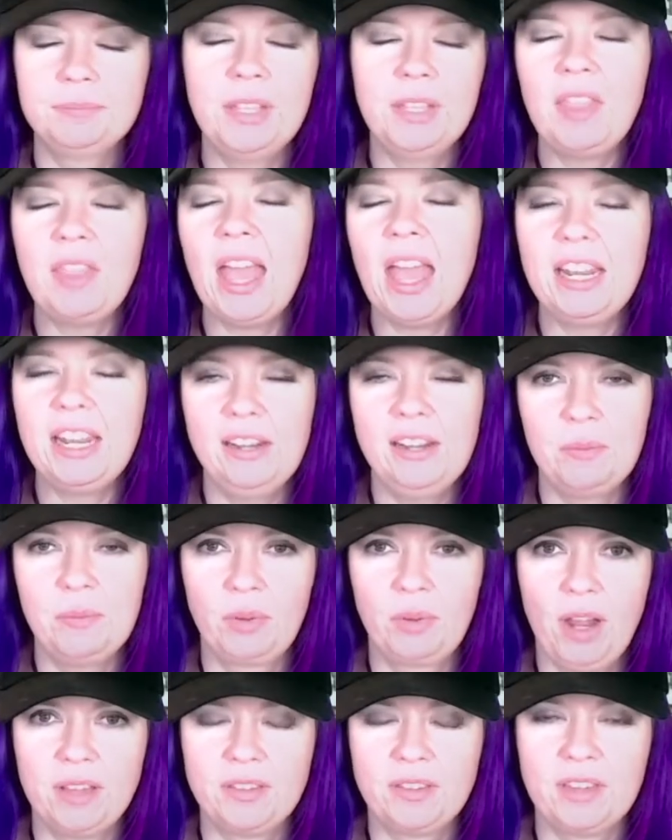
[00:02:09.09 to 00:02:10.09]
in the editing
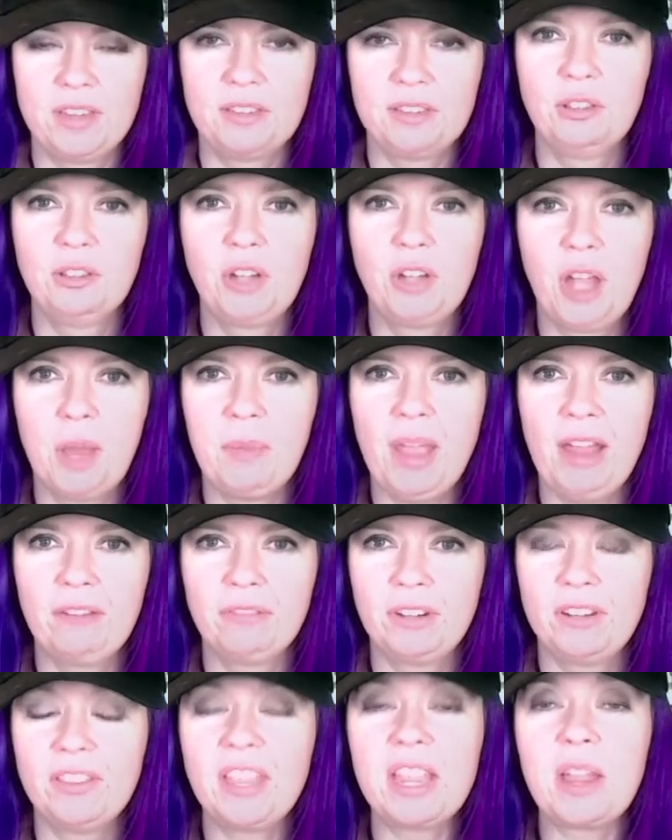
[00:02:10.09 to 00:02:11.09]
process, look up
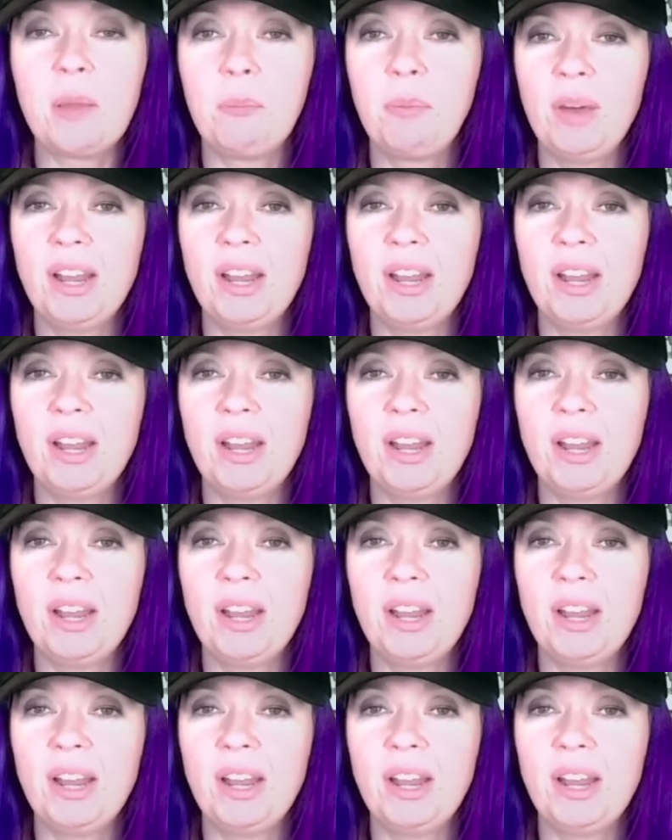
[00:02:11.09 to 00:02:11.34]
everything.